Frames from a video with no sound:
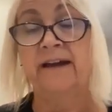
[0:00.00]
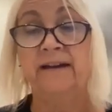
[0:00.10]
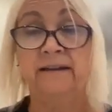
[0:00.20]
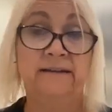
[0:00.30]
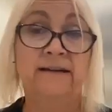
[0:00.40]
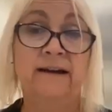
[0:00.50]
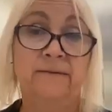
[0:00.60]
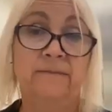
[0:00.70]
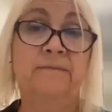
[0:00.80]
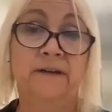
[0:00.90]
the egg at the
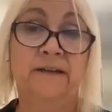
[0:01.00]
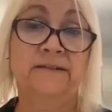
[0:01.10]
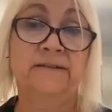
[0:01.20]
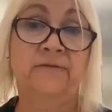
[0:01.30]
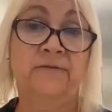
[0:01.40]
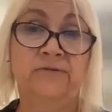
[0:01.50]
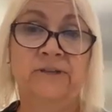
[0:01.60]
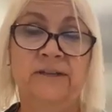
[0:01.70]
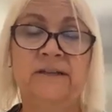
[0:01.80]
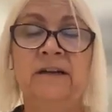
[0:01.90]
time it's
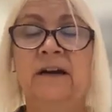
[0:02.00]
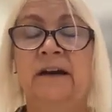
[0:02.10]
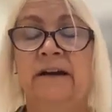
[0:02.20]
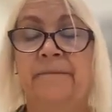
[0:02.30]
frozen.